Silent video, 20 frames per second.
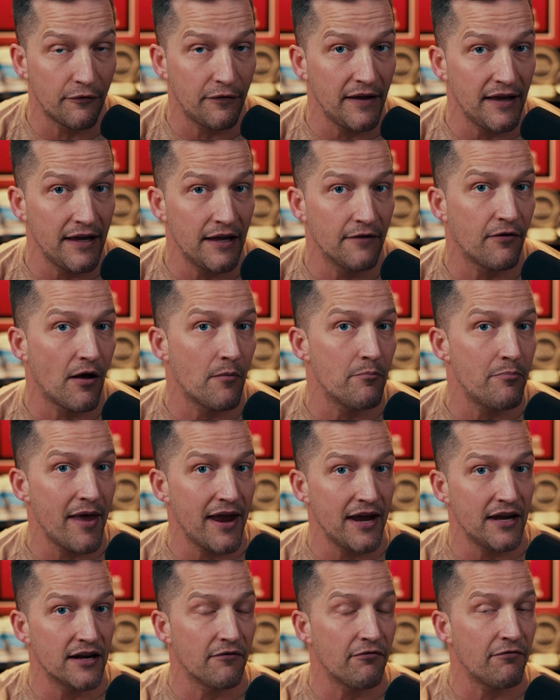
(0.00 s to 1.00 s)
fee, if I'm
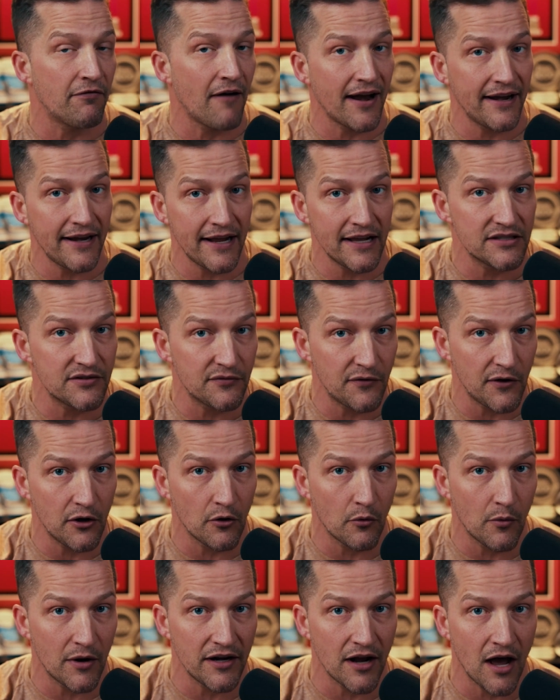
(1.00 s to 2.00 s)
paying a finance fee
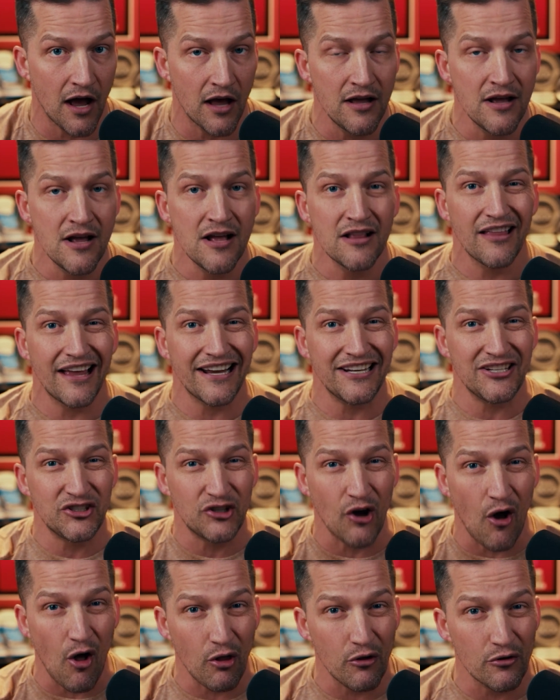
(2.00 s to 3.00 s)
or whatnot, like
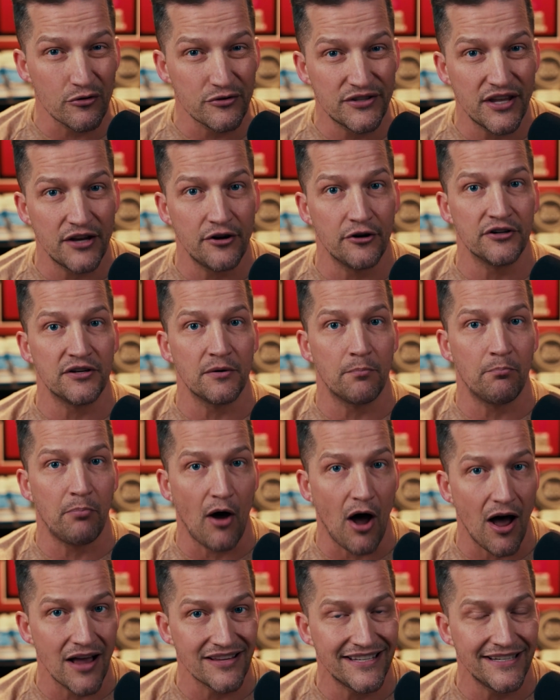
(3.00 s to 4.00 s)
dollars that are
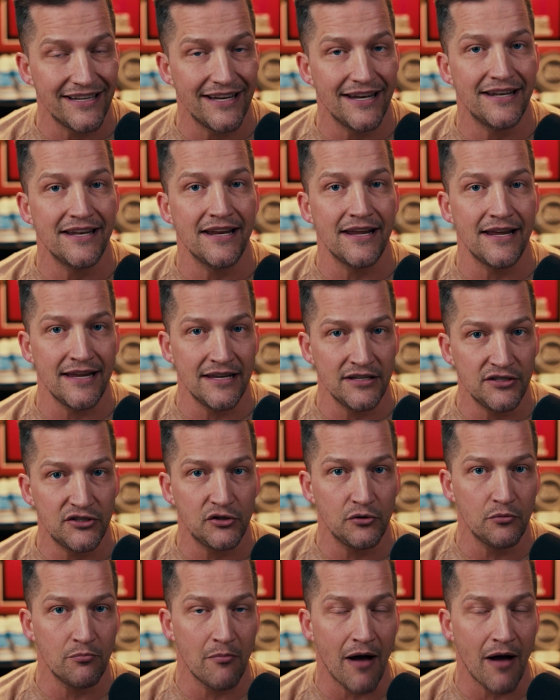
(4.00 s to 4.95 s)
deposited into